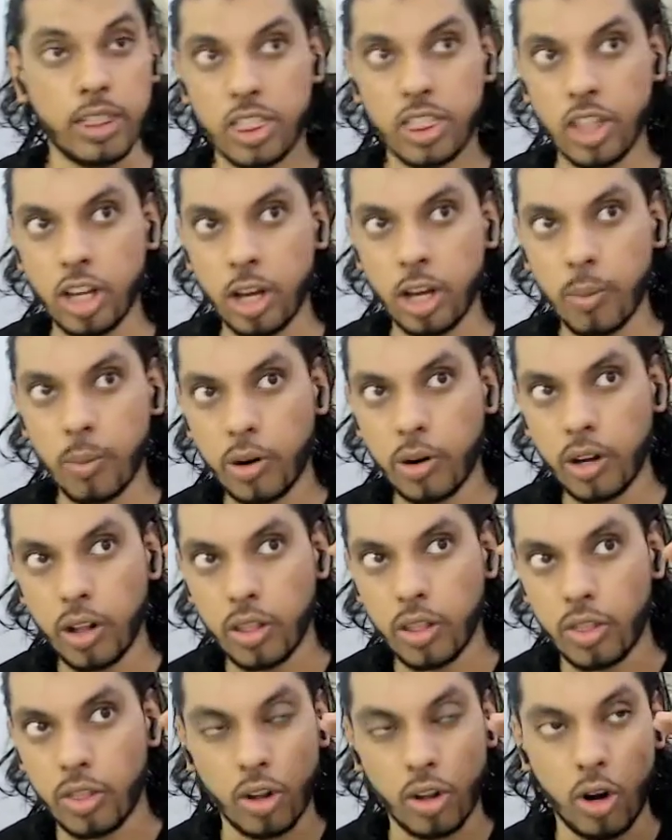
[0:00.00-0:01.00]
Think about
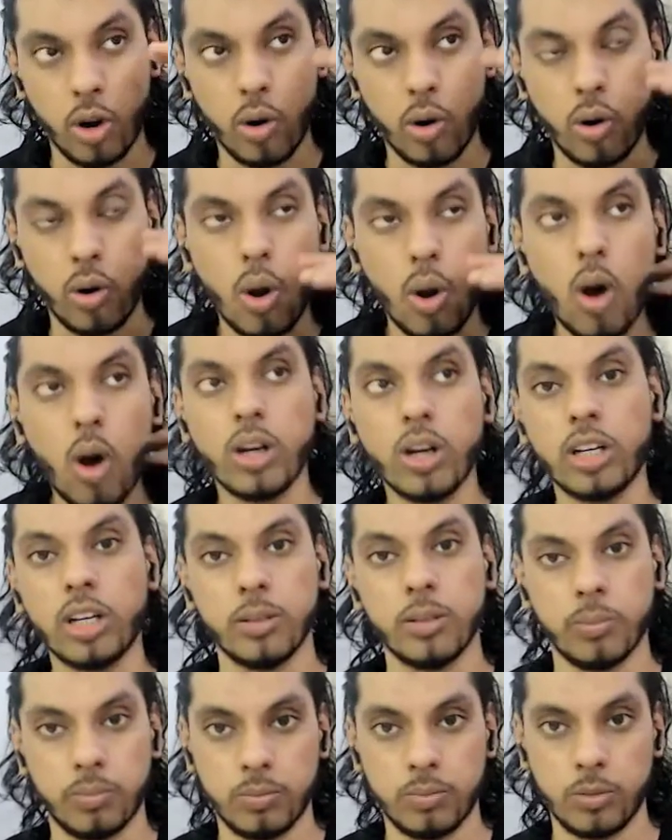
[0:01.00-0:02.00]
the long
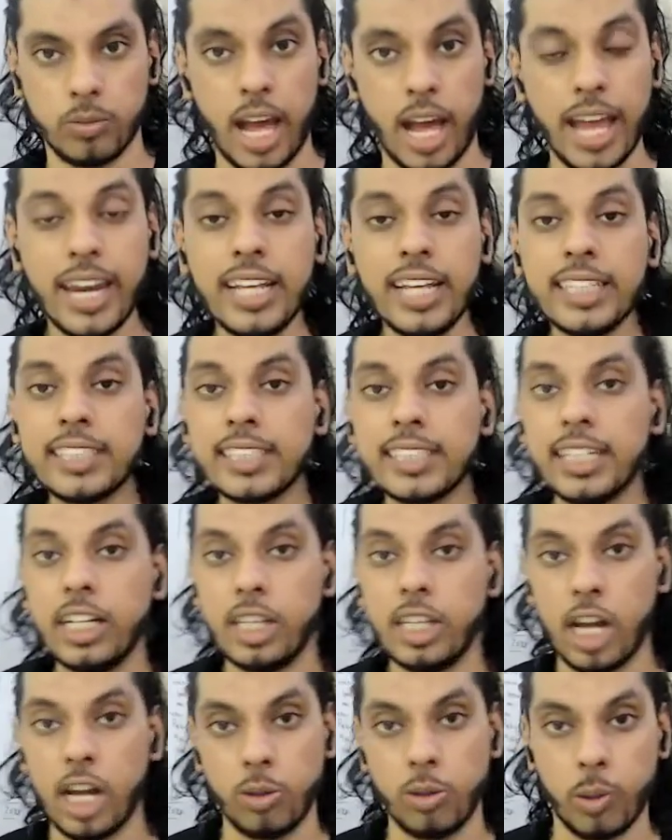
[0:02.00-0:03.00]
term. Any skill
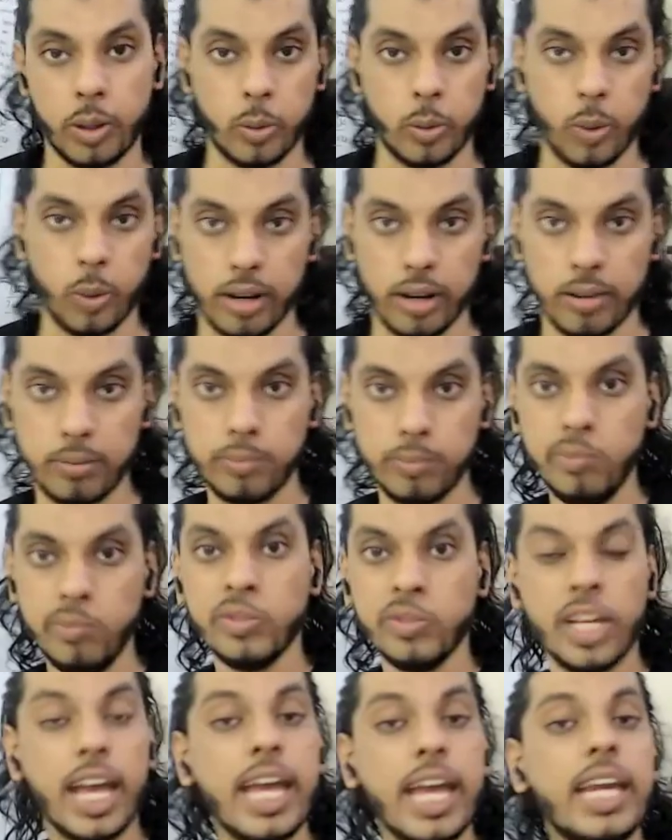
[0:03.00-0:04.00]
that you acquire,
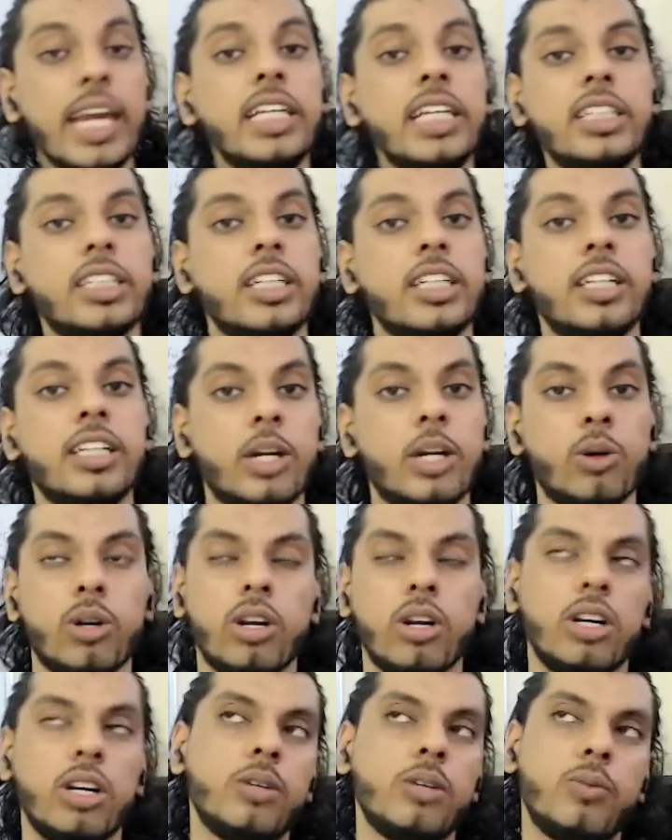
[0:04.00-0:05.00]

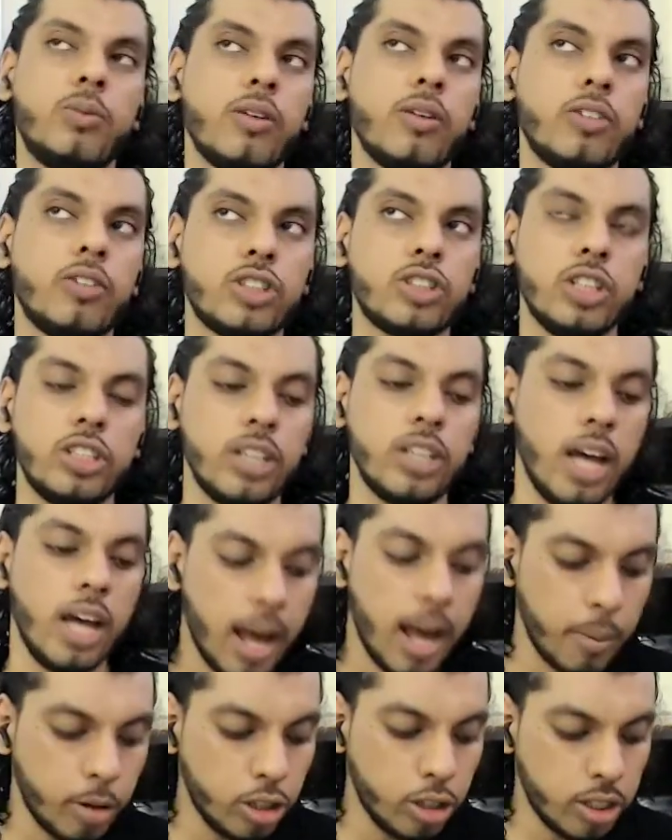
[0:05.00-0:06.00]
like one of the skills,
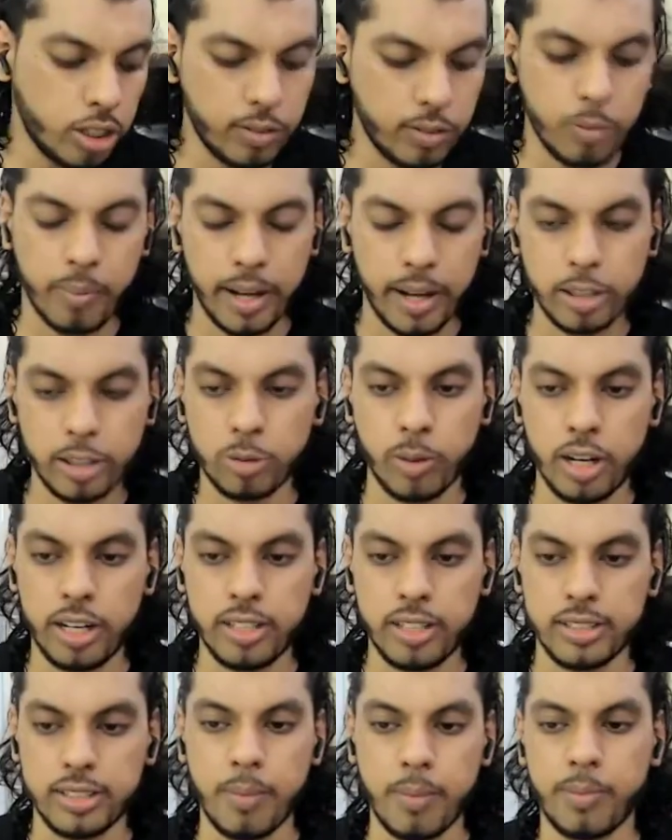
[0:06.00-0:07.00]
I'm going to give you my small
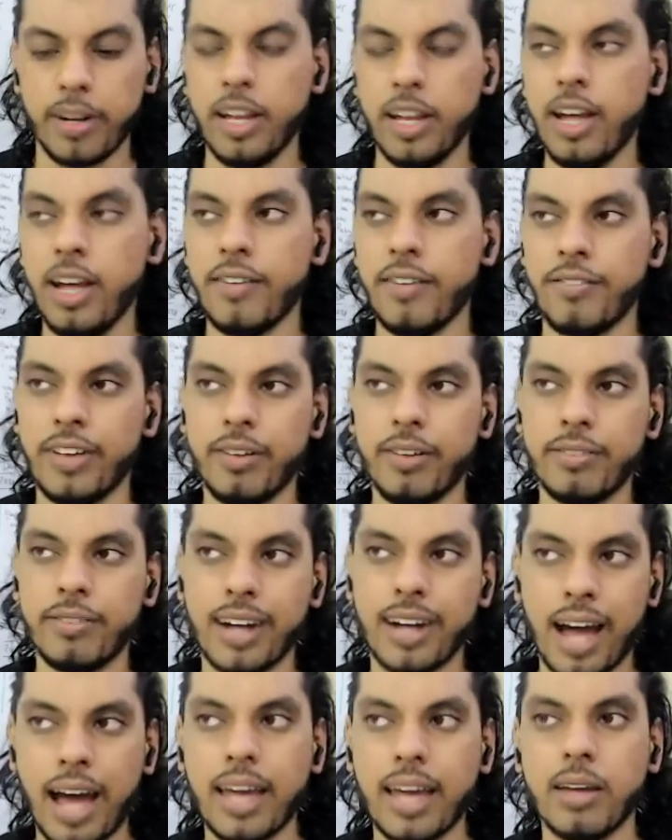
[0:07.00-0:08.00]
example. Whenever
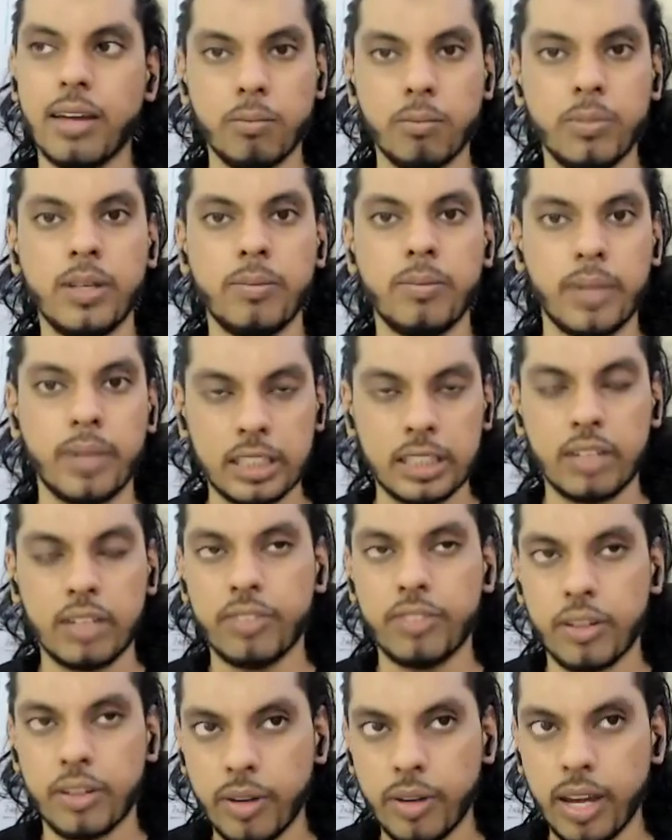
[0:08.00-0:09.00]
myself,
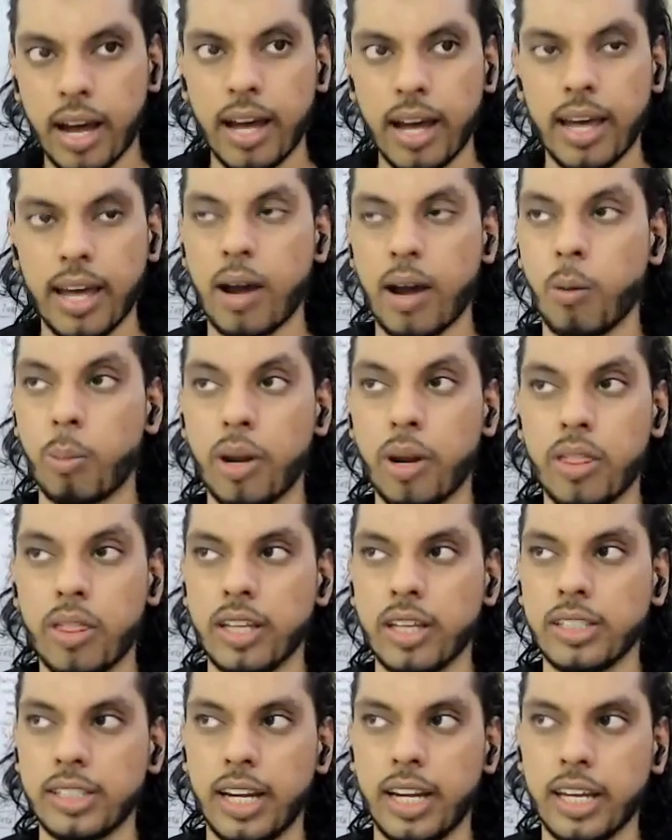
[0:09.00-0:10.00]
the way I operate
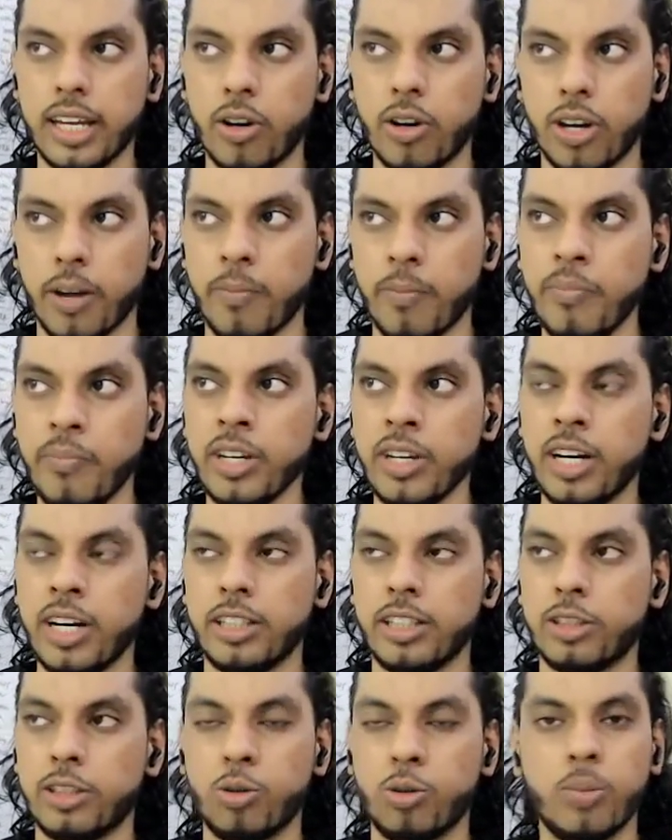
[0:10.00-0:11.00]
things is like, okay,
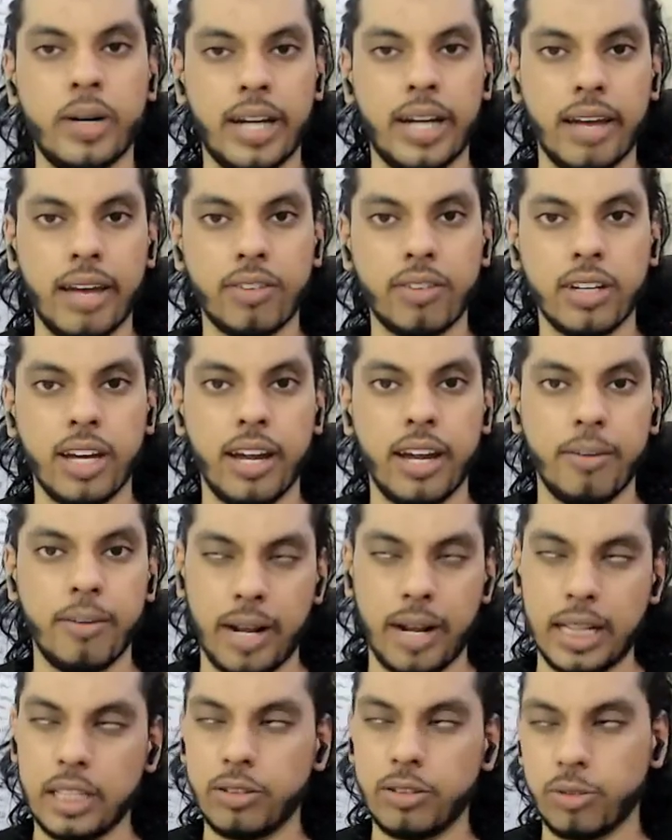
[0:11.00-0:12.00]
the scuba diving in
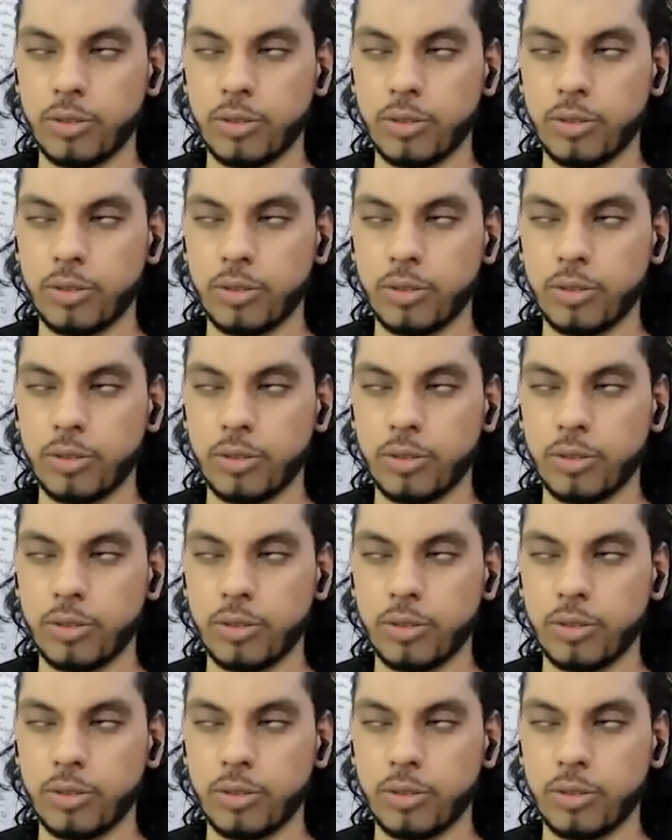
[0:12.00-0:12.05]
Maldives,